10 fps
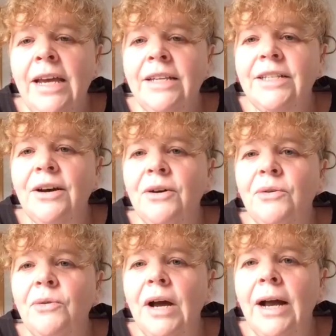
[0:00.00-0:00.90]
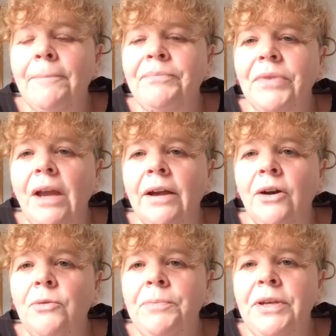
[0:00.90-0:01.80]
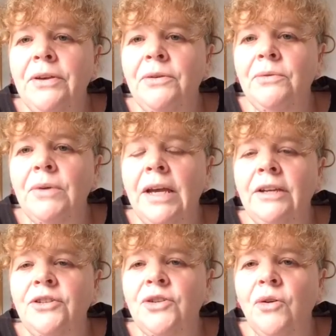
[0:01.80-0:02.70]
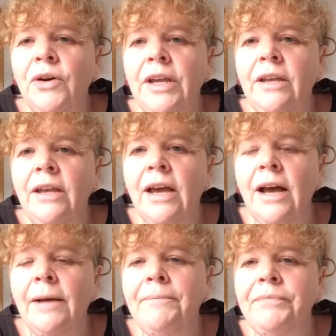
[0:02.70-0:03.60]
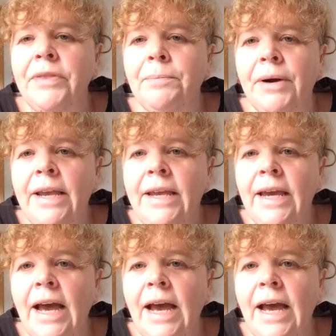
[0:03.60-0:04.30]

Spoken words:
So I hope you enjoy the break,